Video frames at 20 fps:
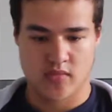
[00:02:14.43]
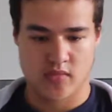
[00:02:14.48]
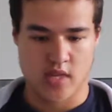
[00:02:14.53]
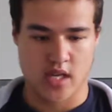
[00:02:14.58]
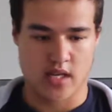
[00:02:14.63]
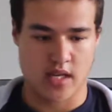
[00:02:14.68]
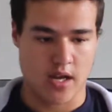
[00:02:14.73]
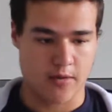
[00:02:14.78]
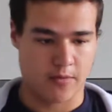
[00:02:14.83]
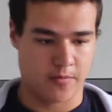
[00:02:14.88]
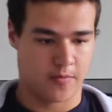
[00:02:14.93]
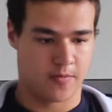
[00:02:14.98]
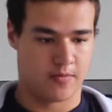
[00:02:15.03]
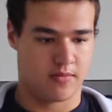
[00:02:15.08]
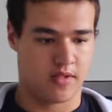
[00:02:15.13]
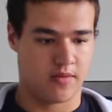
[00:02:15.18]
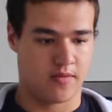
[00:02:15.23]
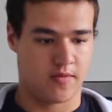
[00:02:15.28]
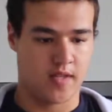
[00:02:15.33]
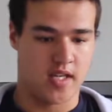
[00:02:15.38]
enough
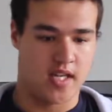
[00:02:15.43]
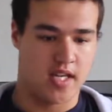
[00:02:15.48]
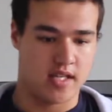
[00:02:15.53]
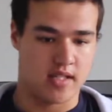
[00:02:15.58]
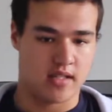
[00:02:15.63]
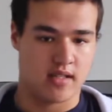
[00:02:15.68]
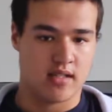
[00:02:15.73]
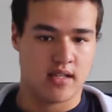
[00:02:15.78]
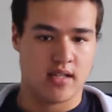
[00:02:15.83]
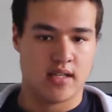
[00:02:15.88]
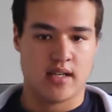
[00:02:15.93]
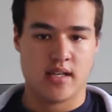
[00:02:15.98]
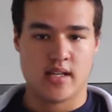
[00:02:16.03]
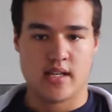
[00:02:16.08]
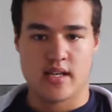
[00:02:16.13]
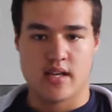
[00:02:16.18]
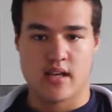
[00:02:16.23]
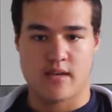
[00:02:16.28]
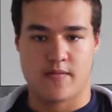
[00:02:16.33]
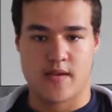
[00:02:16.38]
to feed
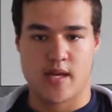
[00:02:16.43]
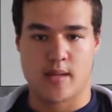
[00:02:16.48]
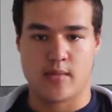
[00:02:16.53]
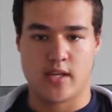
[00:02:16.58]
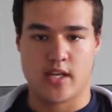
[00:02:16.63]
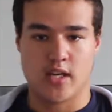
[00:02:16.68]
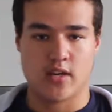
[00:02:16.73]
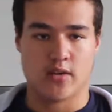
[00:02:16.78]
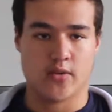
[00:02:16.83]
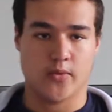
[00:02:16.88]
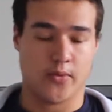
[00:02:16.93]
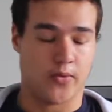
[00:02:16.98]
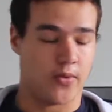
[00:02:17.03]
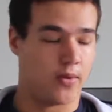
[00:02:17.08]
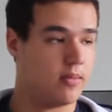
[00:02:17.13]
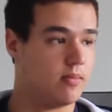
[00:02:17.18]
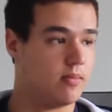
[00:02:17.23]
a family of